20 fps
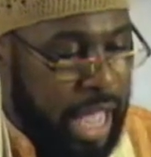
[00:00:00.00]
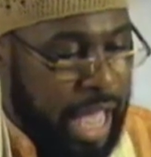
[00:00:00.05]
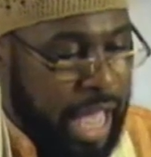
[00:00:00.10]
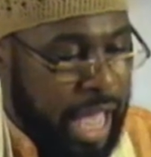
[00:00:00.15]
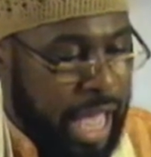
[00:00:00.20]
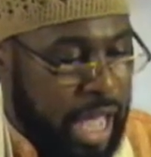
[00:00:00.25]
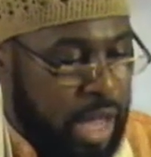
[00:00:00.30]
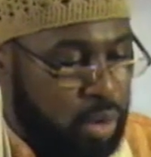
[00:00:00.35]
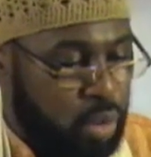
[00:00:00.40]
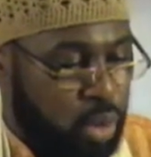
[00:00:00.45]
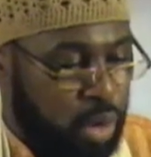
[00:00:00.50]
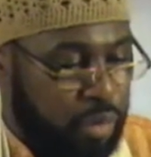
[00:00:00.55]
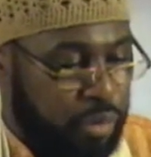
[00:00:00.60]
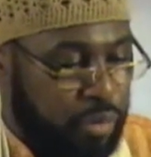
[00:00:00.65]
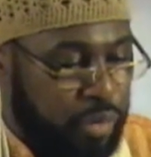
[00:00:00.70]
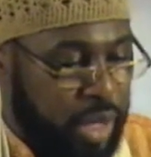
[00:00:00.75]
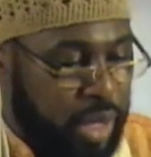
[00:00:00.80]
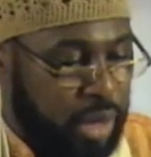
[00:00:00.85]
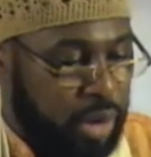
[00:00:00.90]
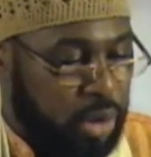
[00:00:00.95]
and were
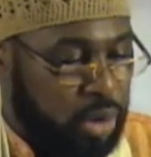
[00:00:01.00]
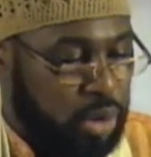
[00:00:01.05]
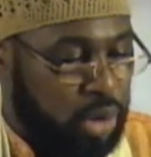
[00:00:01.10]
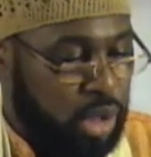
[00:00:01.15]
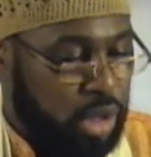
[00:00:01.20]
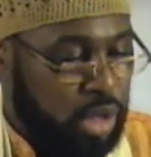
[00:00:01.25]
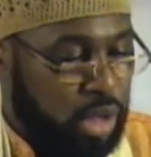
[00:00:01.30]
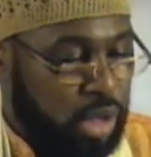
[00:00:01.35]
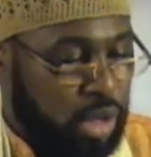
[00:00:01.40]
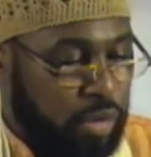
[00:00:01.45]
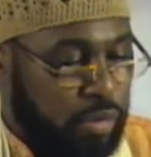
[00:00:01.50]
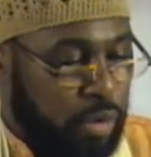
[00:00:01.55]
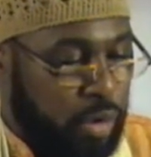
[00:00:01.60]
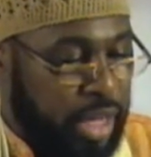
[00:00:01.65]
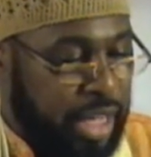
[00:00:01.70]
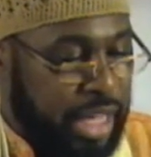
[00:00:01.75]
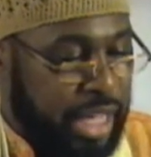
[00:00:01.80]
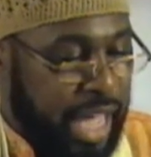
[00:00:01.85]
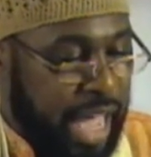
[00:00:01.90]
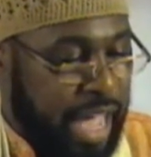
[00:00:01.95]
filled, for
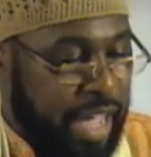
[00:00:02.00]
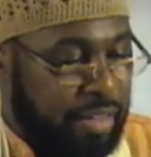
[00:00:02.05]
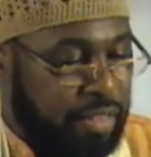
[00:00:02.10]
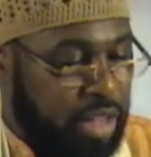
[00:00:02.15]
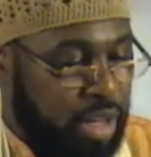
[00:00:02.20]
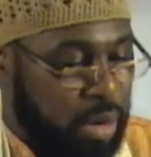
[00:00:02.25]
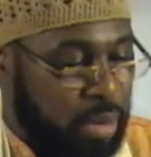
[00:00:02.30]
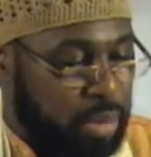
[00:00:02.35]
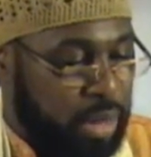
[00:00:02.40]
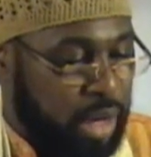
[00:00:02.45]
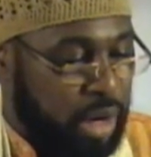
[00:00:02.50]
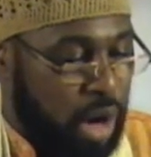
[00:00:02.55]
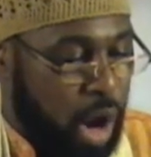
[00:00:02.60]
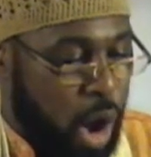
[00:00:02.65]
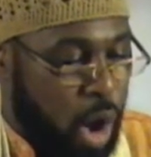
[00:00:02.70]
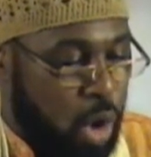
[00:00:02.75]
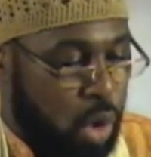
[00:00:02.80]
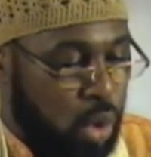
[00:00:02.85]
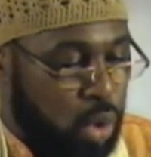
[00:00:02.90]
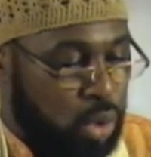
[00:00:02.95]
he gave them their
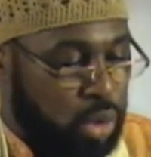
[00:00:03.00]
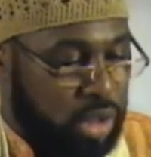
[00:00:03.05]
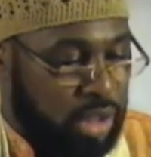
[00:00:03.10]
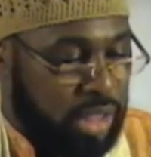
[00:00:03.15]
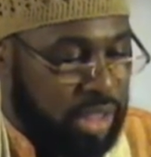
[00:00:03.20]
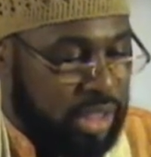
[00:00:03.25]
own